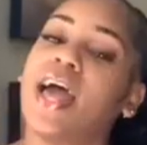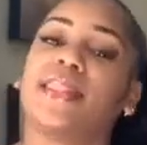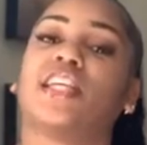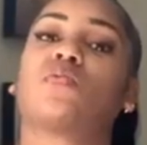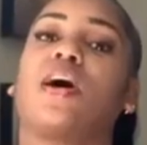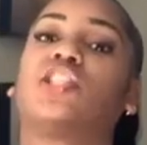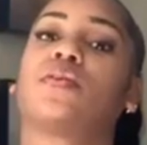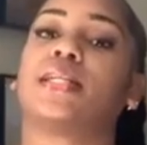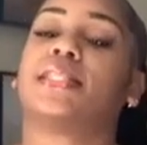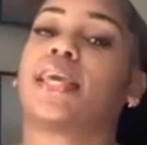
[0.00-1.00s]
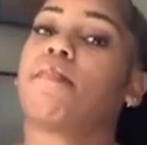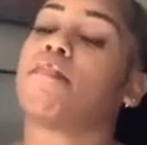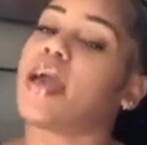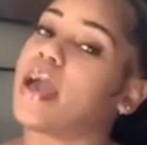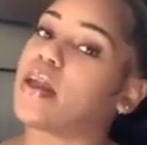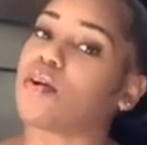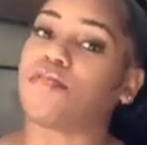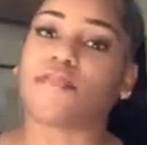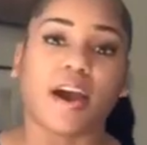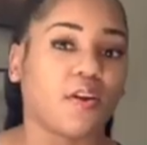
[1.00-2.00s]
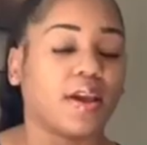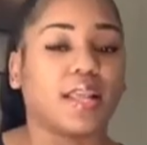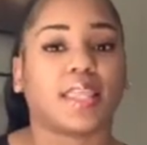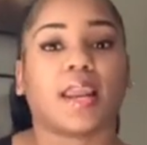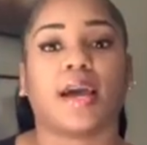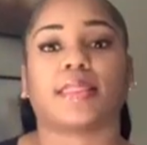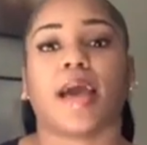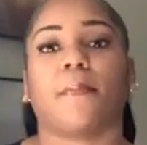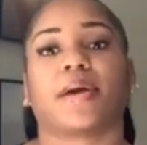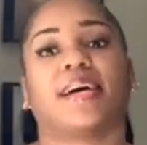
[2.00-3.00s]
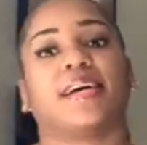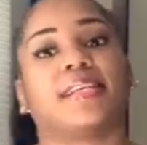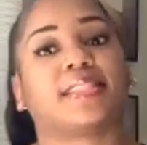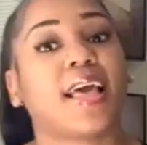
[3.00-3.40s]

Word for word: That's why I try not to get mad or fight or anything like that because